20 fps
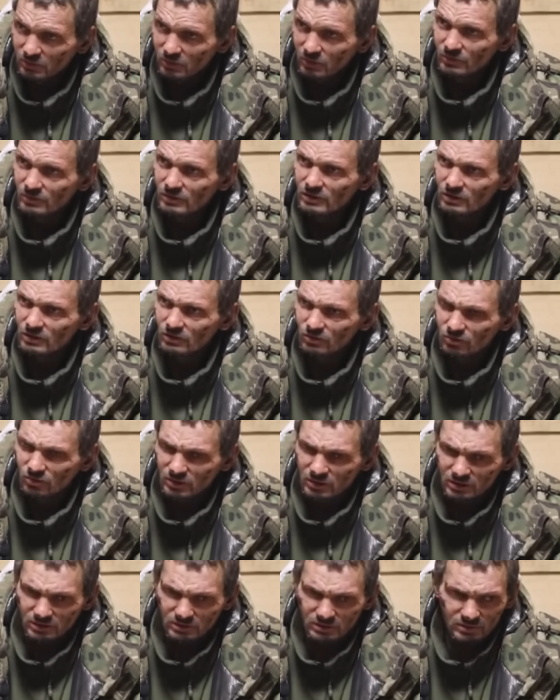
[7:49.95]
And then they dropped
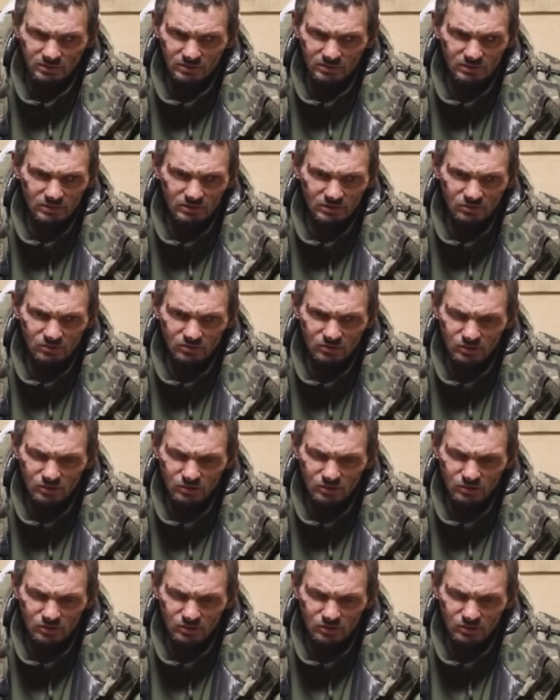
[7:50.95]
us from Kherson.